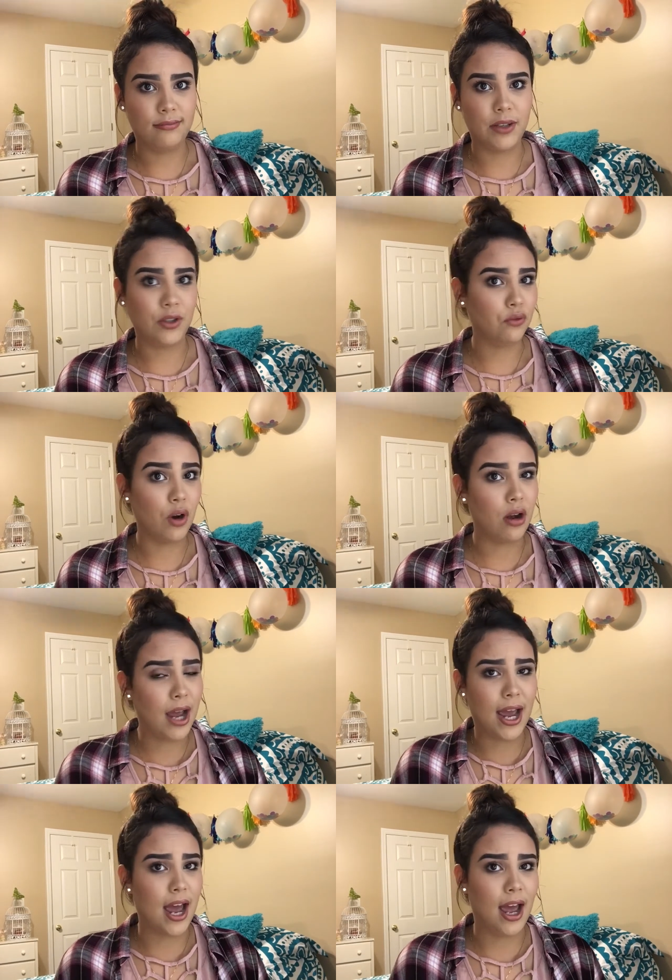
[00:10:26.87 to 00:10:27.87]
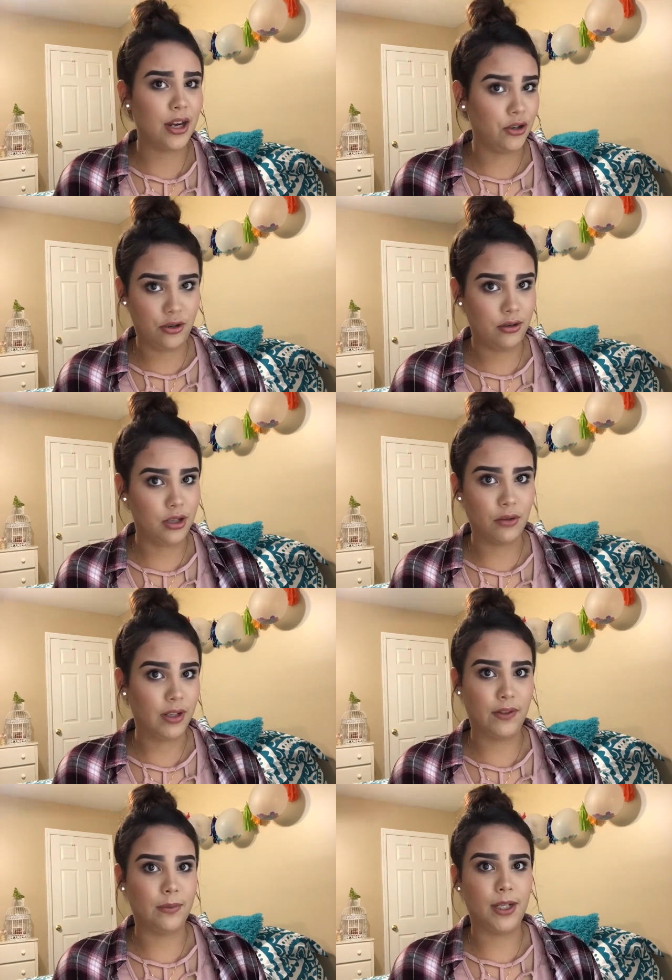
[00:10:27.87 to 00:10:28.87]
If it's raw, don't
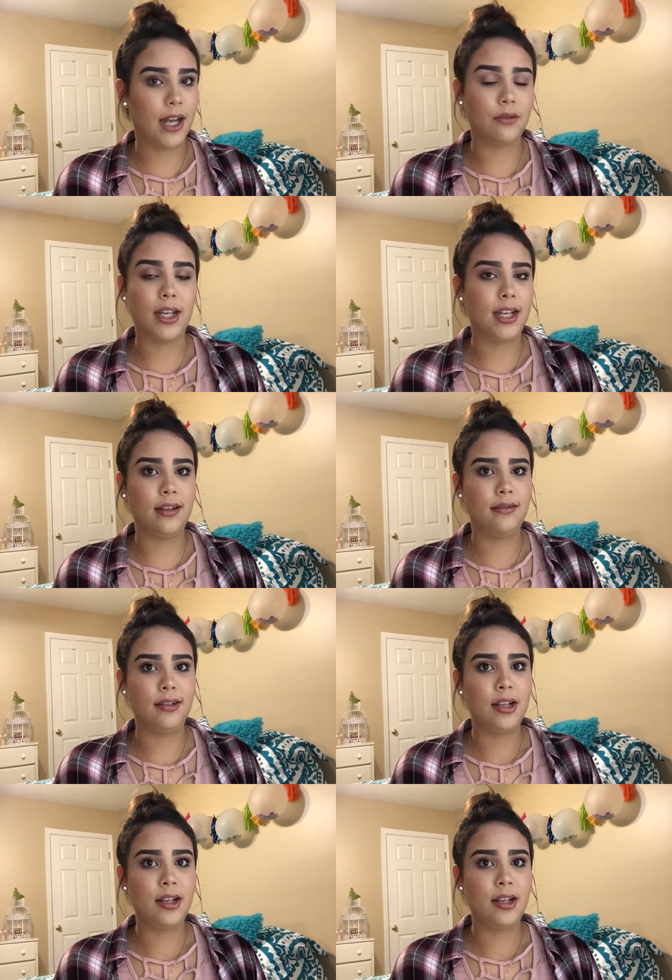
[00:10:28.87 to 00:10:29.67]
give it to me. I don't like it.